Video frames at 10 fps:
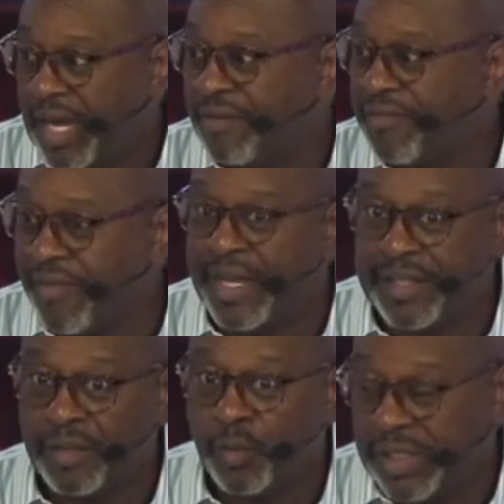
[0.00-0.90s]
I'll
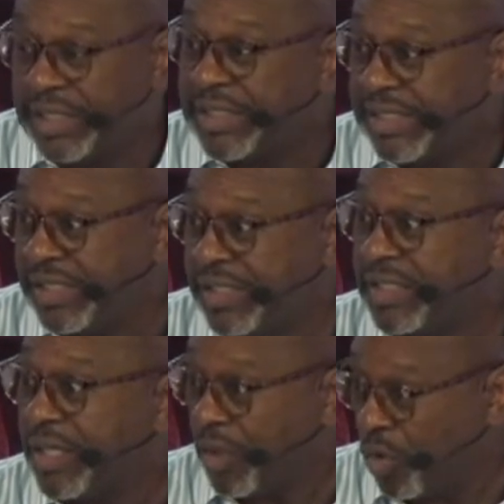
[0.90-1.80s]
find a way to
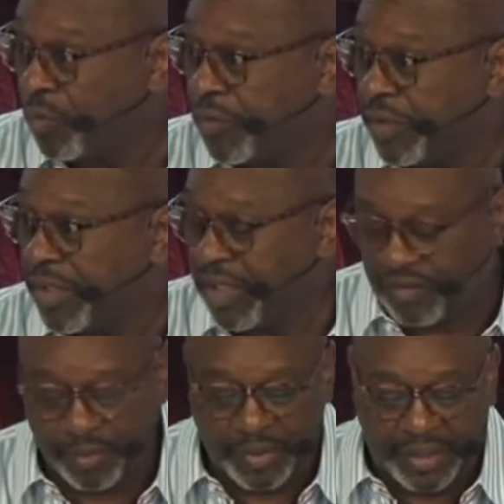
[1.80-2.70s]
teach and hopefully
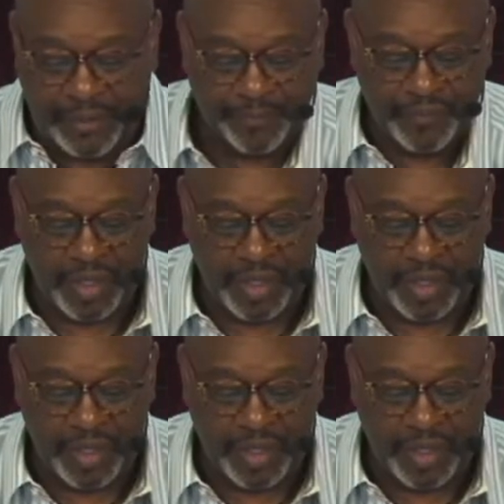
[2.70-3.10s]
explain.